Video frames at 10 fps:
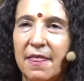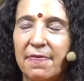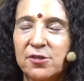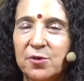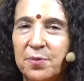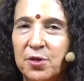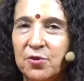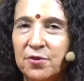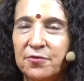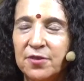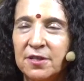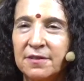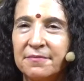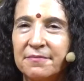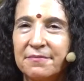There's a beautiful
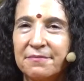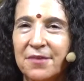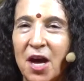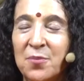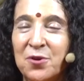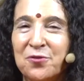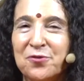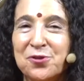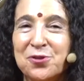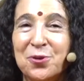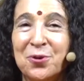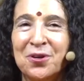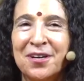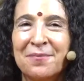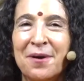
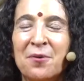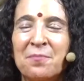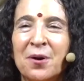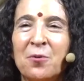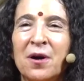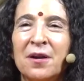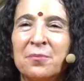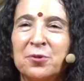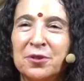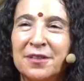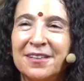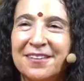story about Bhagwan Bodh,